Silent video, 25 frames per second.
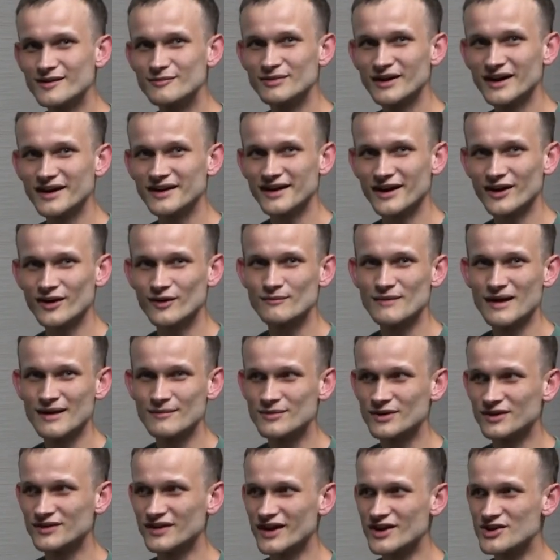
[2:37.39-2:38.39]
But I
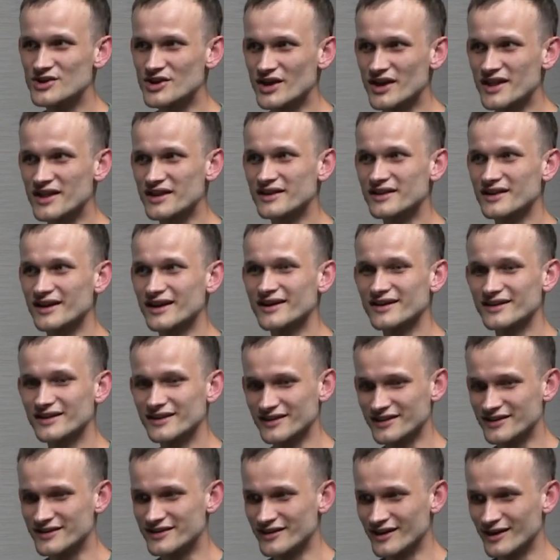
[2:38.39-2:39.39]
remember they just
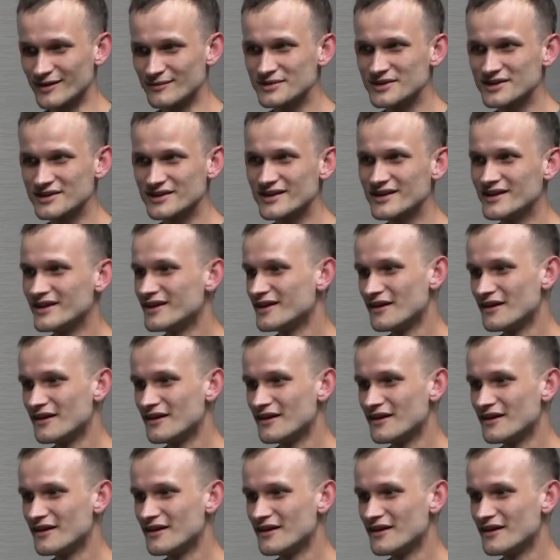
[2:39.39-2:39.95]
dumped